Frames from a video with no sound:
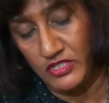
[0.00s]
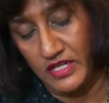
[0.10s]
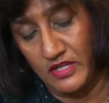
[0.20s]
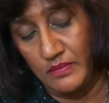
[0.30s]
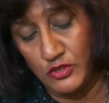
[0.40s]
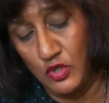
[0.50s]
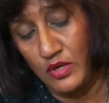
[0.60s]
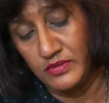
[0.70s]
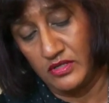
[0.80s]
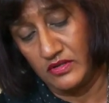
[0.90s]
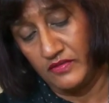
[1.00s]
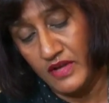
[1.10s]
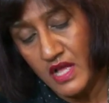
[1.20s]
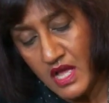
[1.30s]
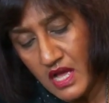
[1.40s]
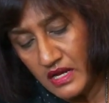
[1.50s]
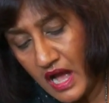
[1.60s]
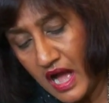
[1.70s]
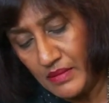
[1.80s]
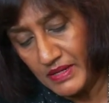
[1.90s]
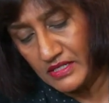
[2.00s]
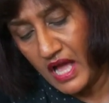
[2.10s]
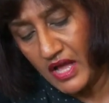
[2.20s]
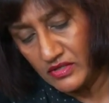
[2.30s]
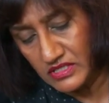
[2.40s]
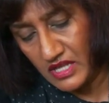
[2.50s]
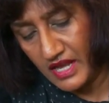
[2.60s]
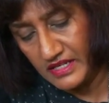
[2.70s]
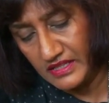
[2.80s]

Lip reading: So it absorbs a lot of carbon dioxide,